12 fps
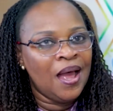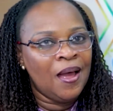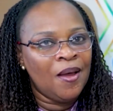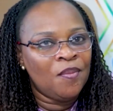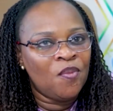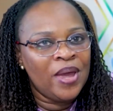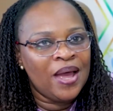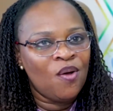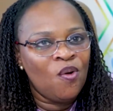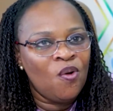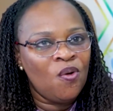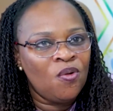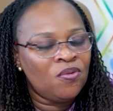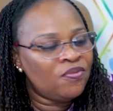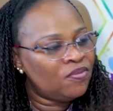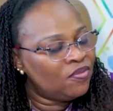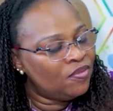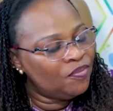where all
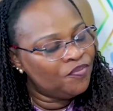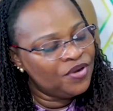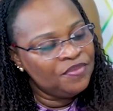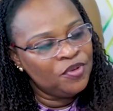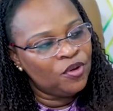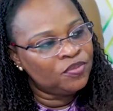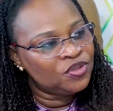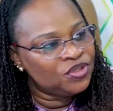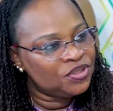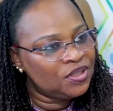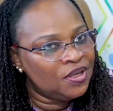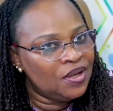premiums